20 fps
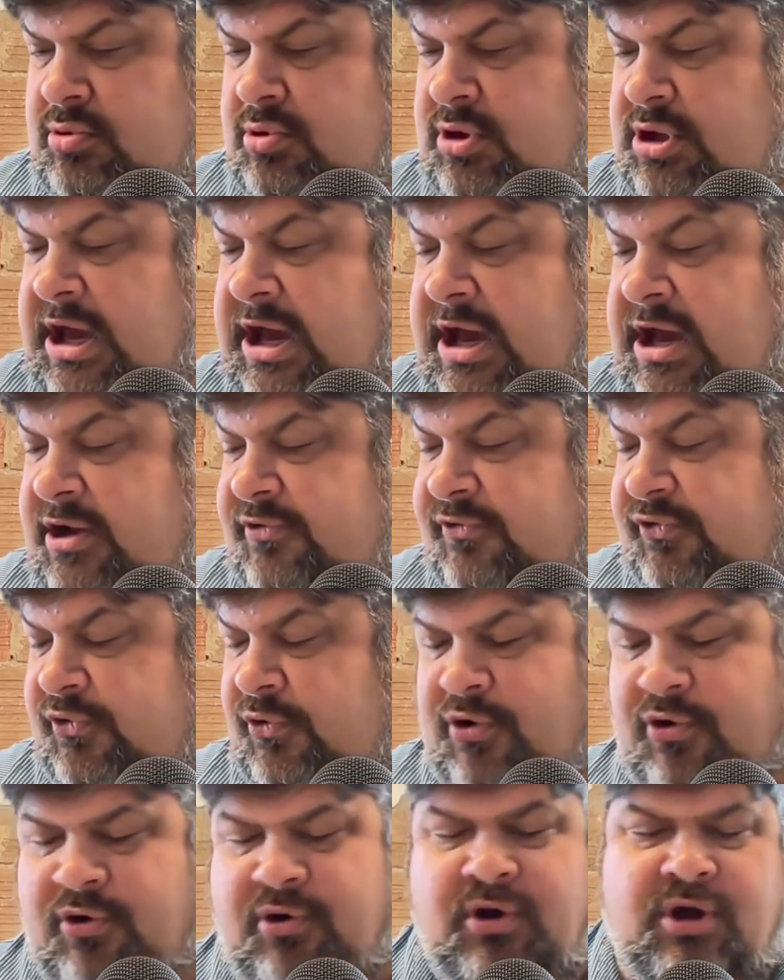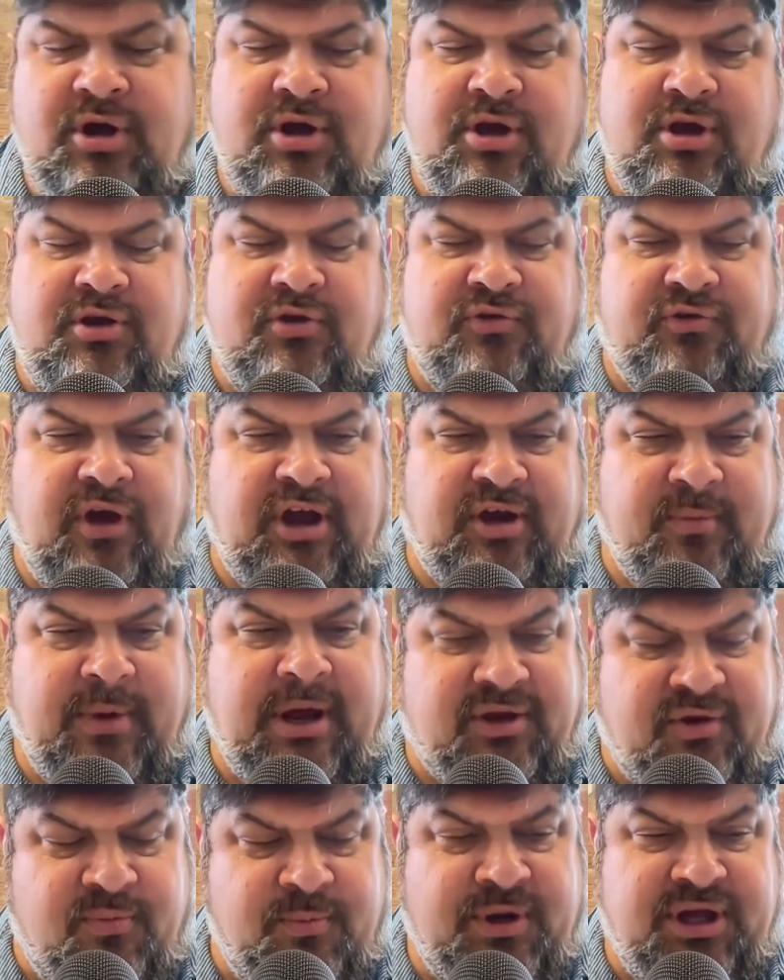Yeah, and so you're talking
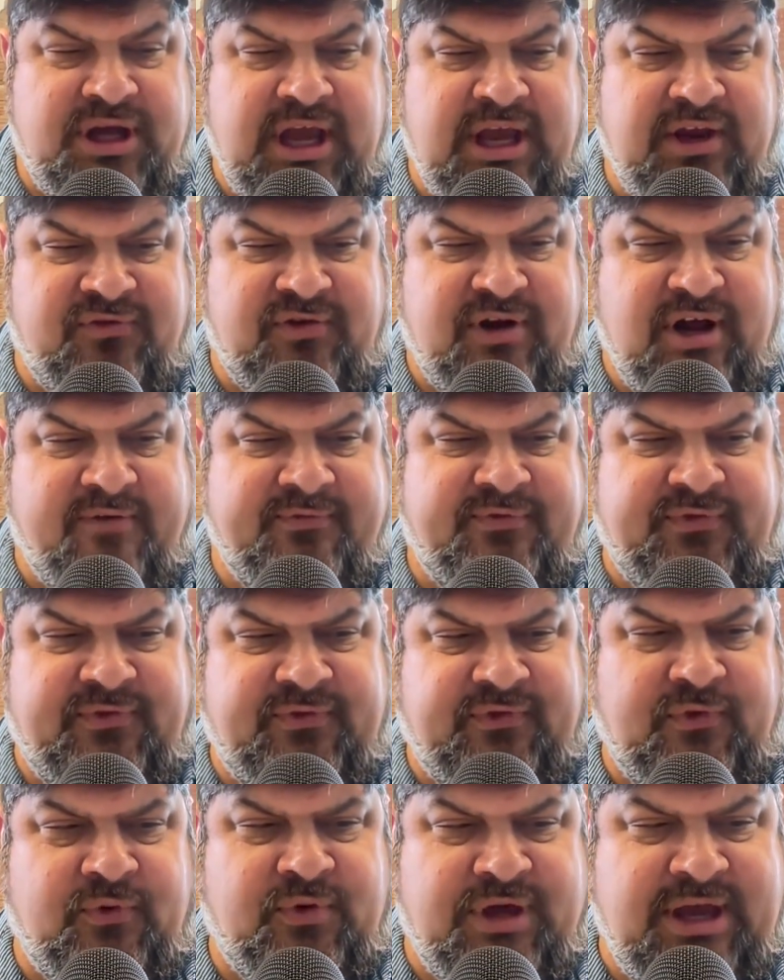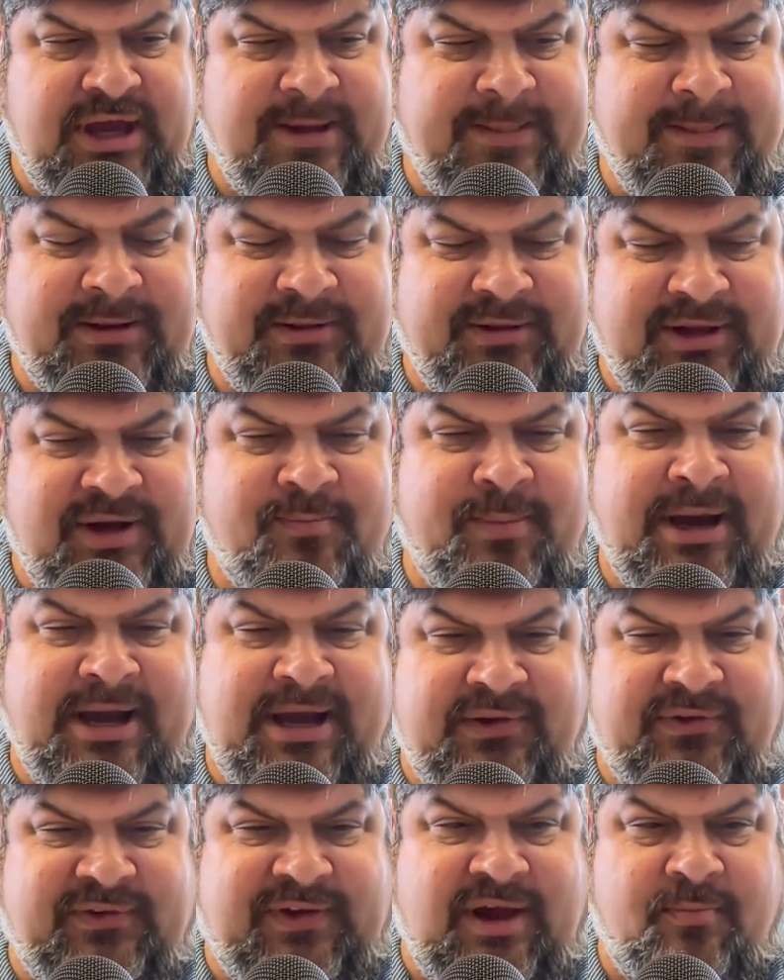about communication, obviously so key, and then lead by
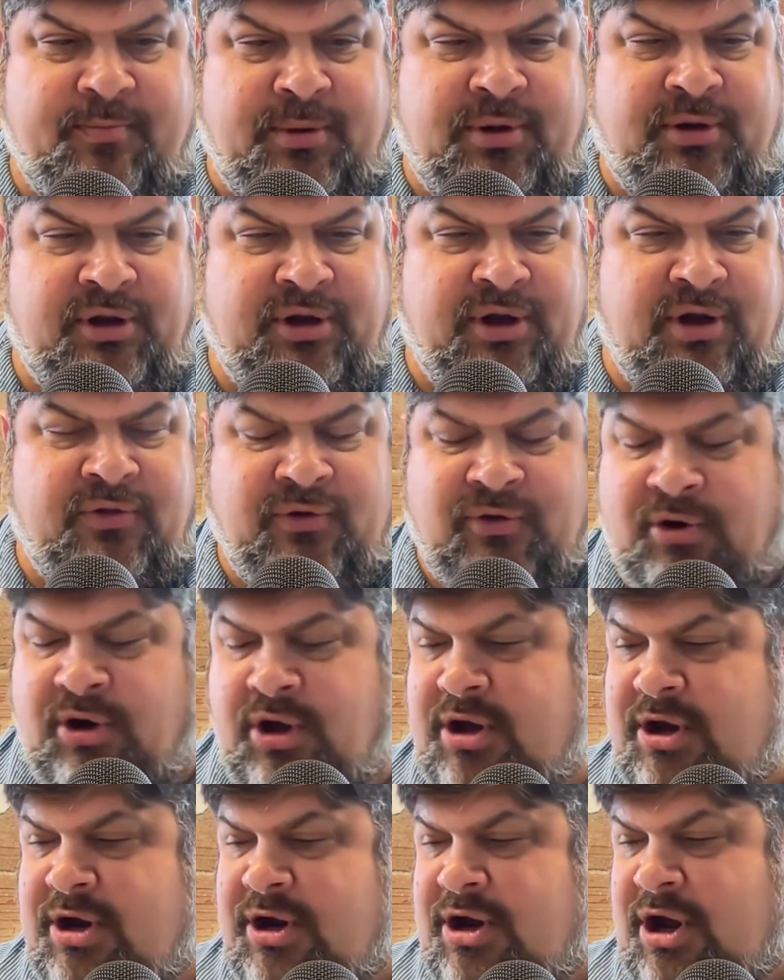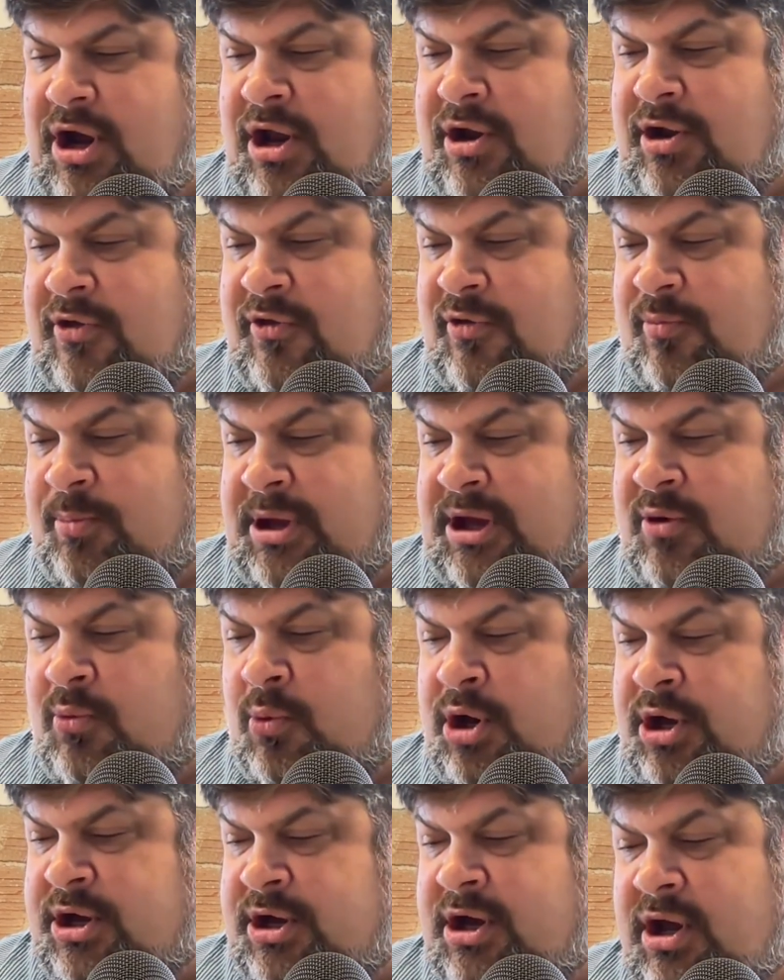example, another big
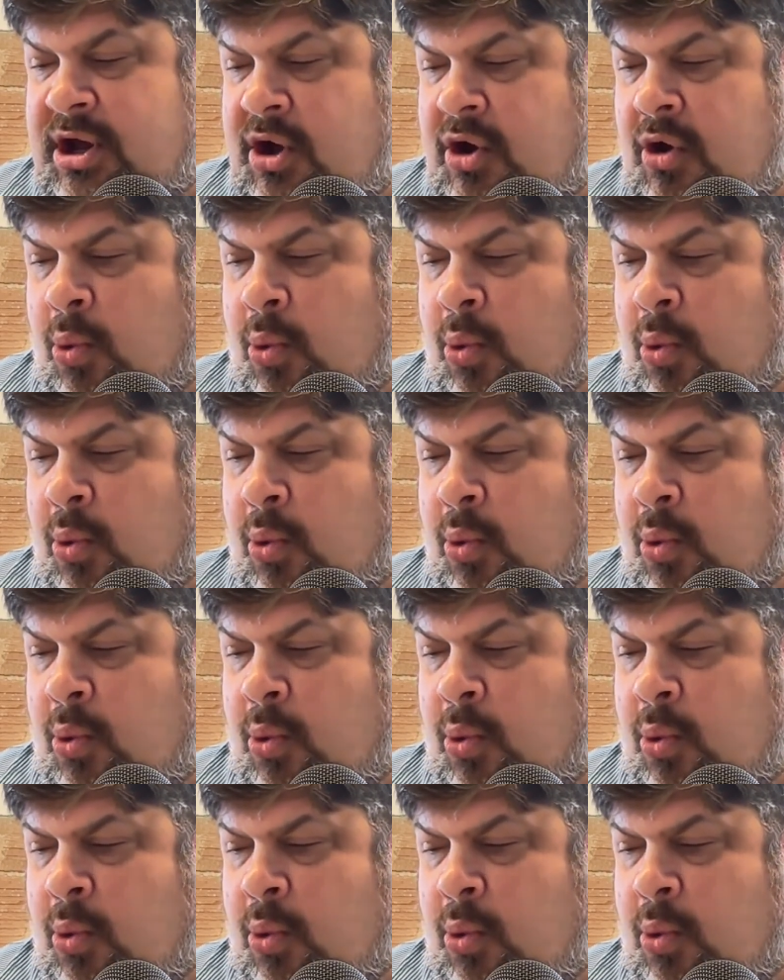one.